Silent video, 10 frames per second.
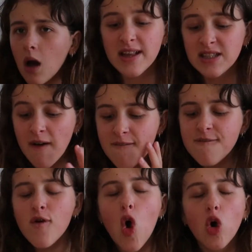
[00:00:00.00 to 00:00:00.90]
it's
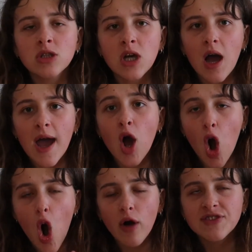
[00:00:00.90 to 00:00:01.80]

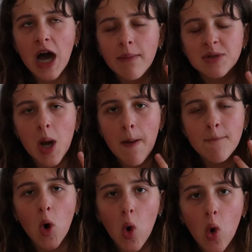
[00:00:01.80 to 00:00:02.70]
4.5 times
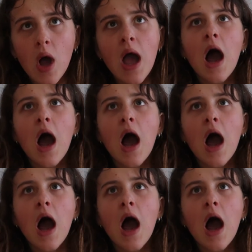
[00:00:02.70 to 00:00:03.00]
more.